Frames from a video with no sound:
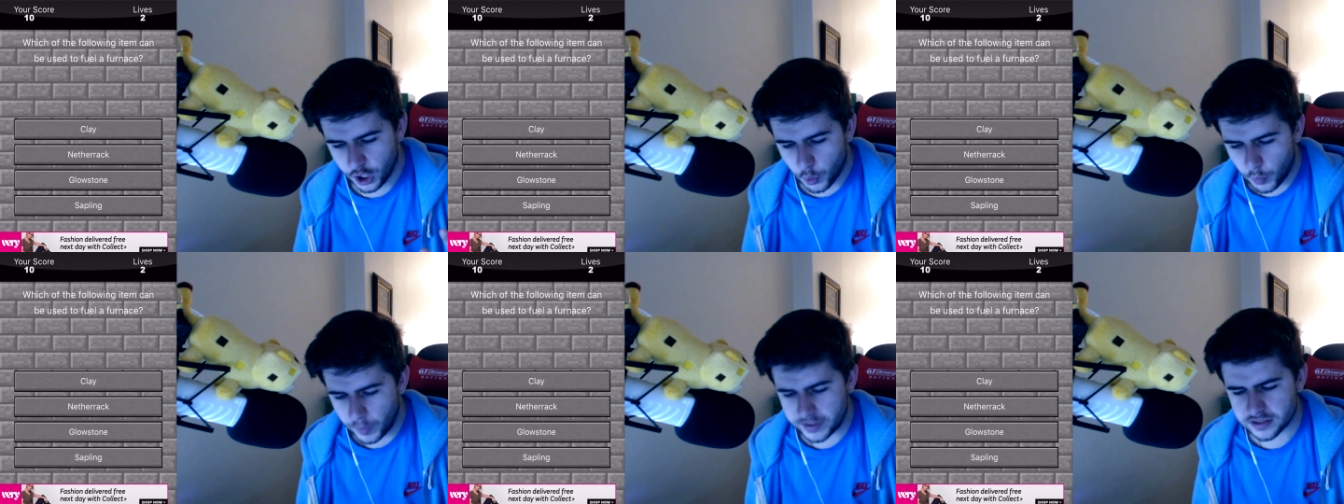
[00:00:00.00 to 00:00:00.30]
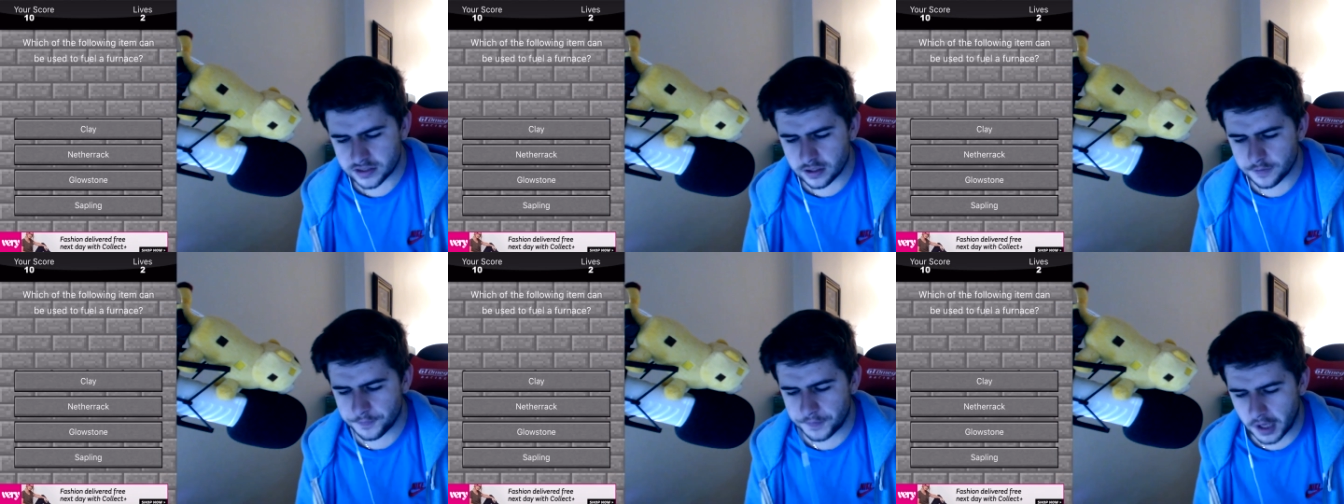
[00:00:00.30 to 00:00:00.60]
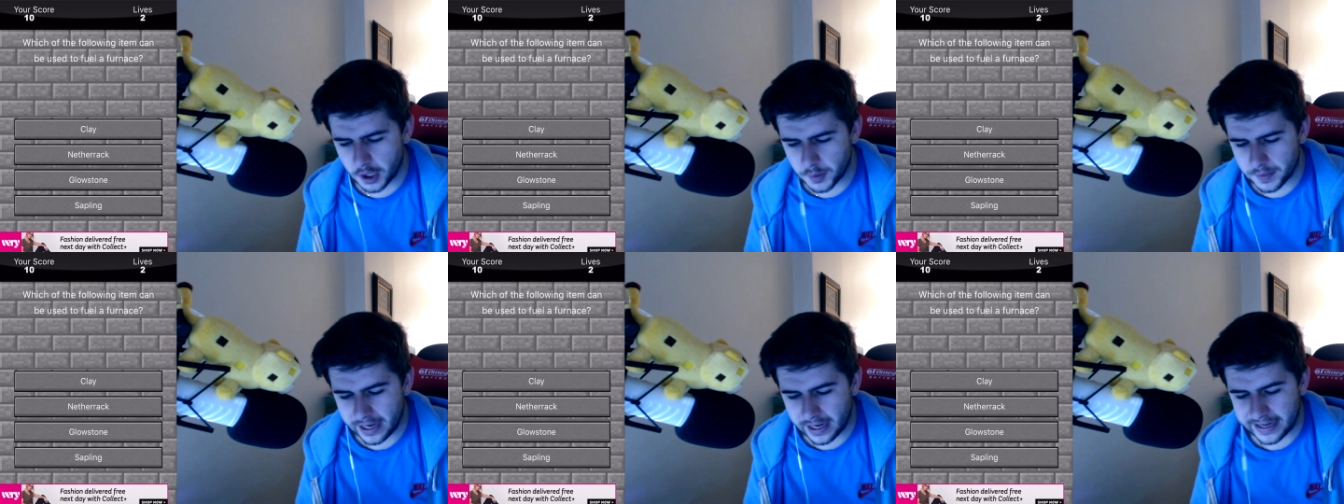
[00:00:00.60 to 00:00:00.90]
Which of the
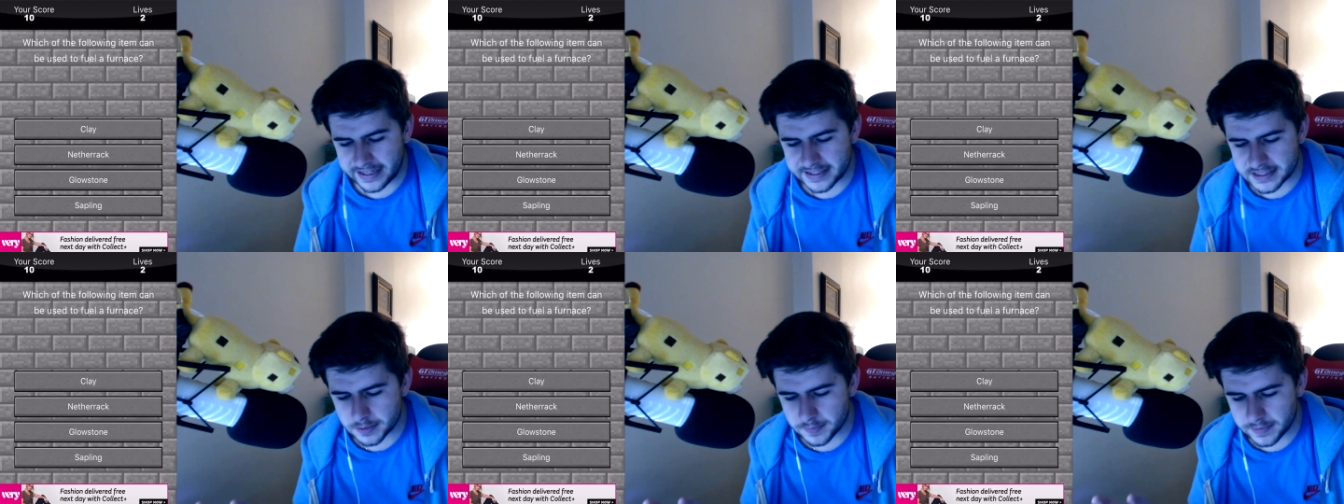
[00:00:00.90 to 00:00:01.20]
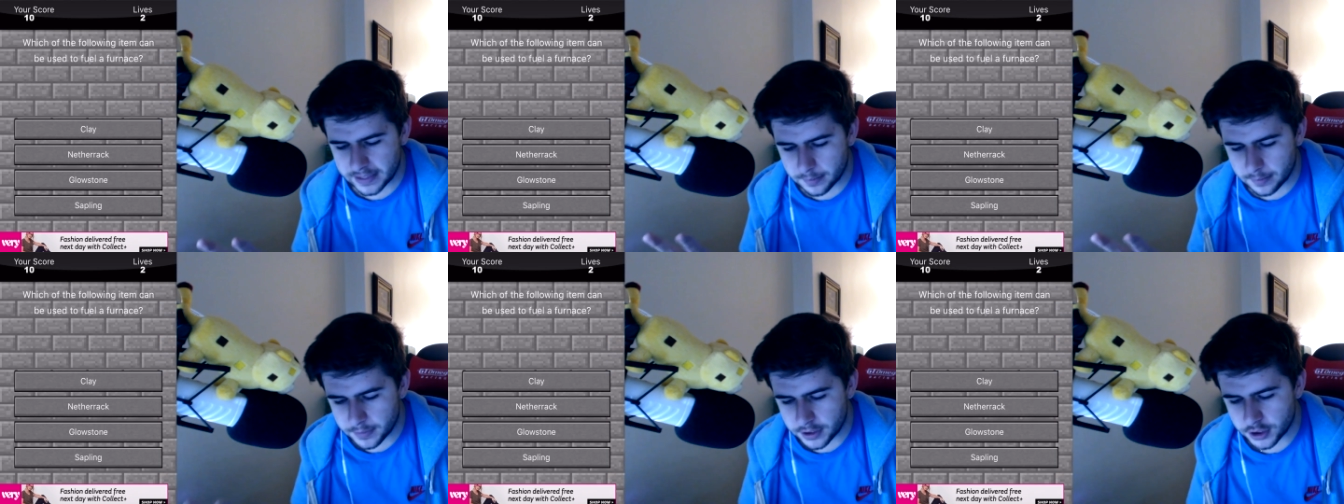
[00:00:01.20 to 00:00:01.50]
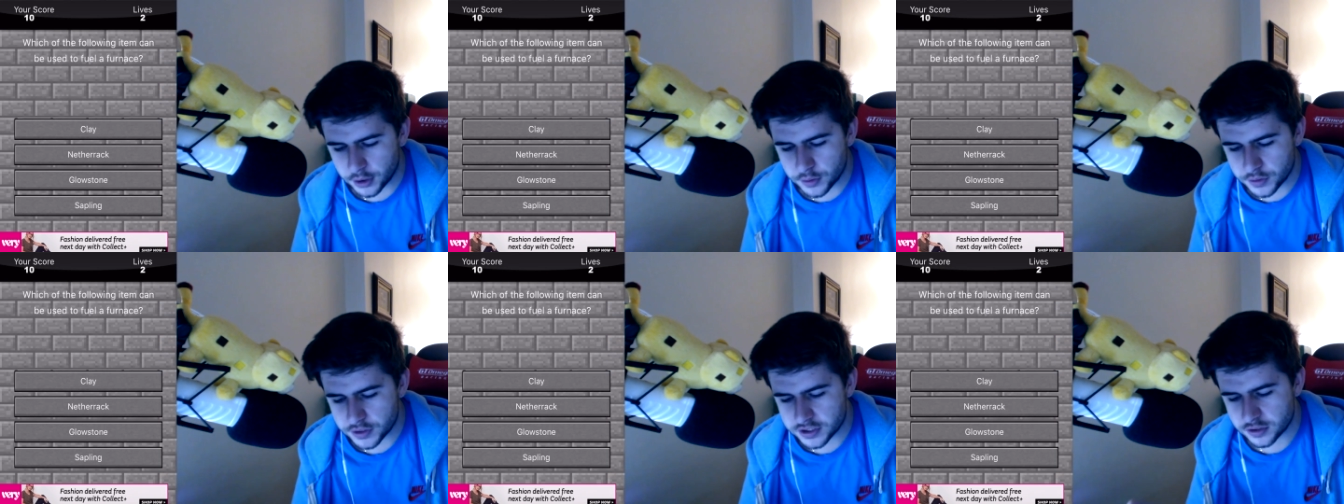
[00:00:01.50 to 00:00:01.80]
following item can be
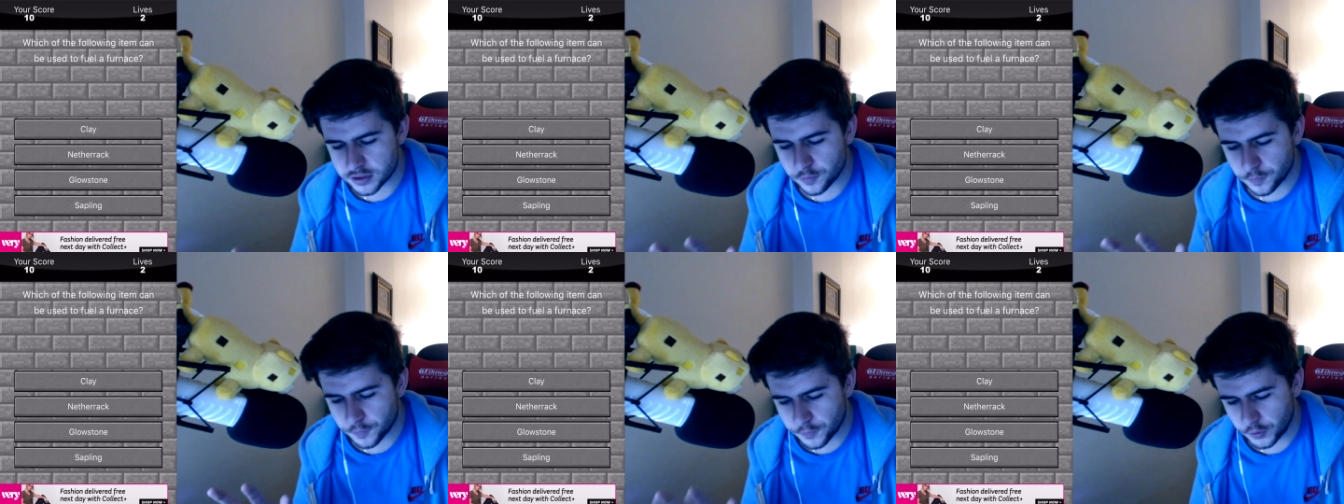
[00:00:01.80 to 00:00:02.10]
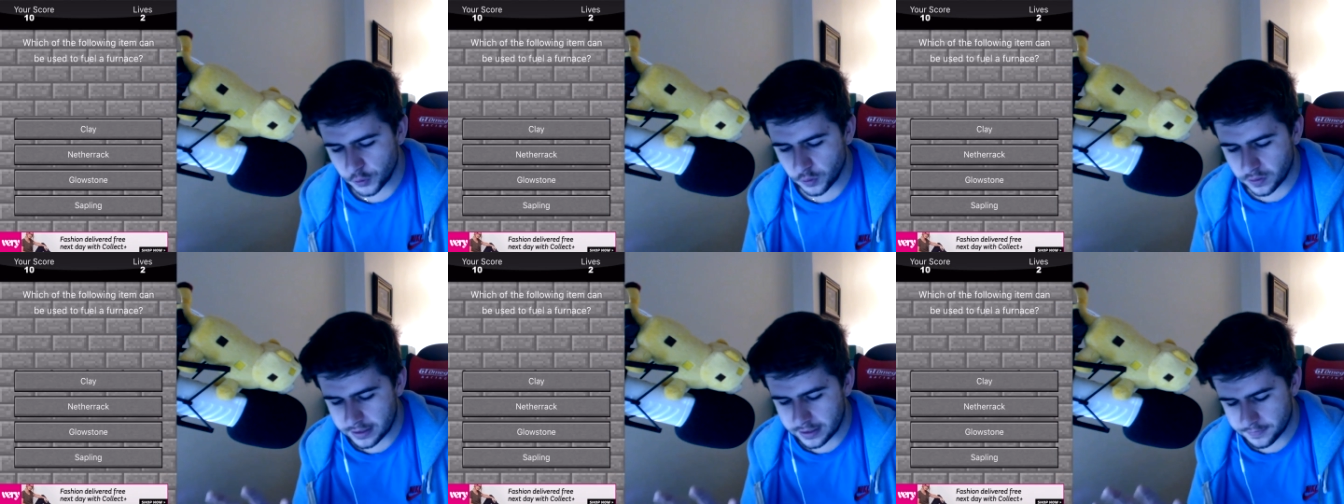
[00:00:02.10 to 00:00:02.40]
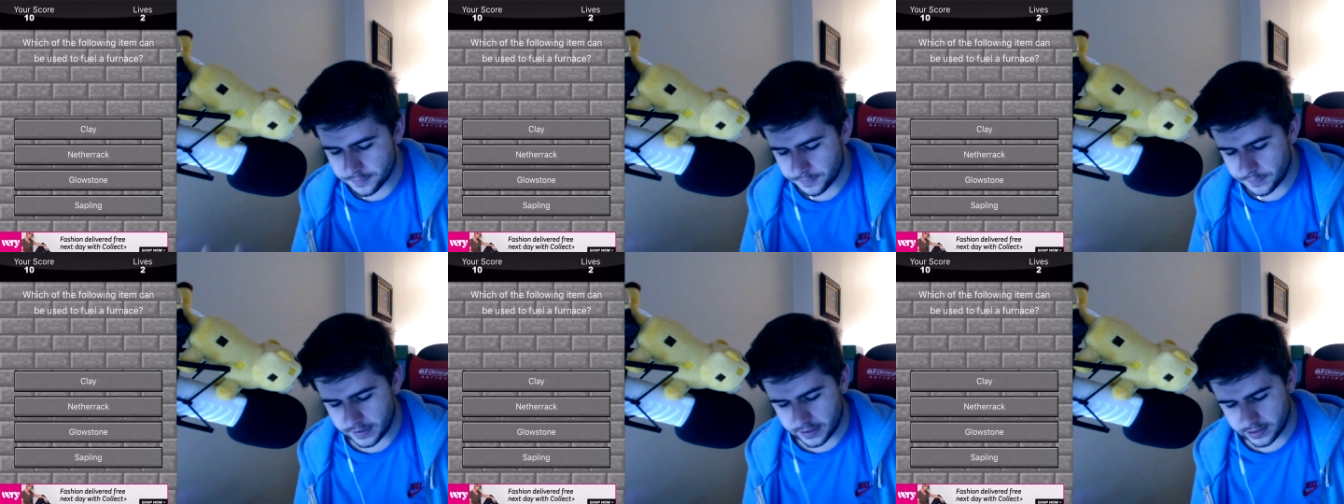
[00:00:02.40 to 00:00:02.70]
used to fuel
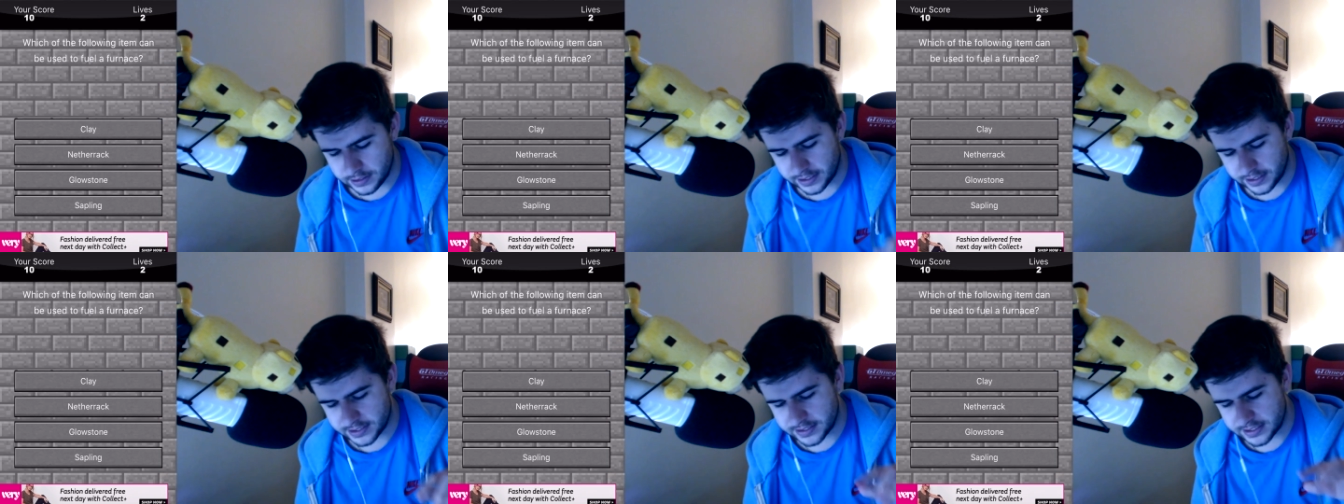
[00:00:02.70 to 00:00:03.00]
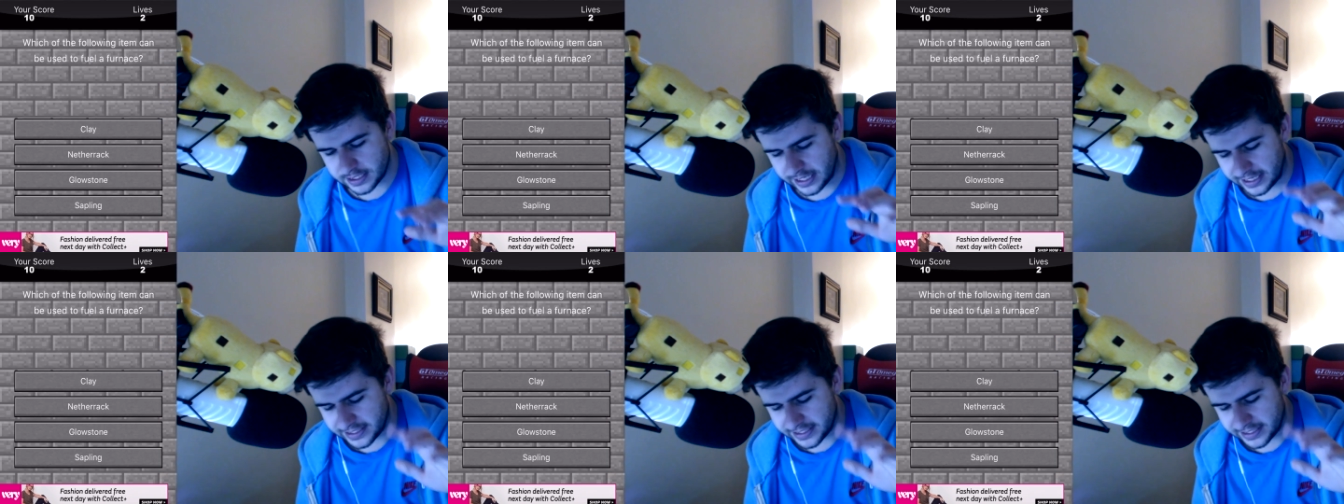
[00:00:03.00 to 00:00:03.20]
a furnace?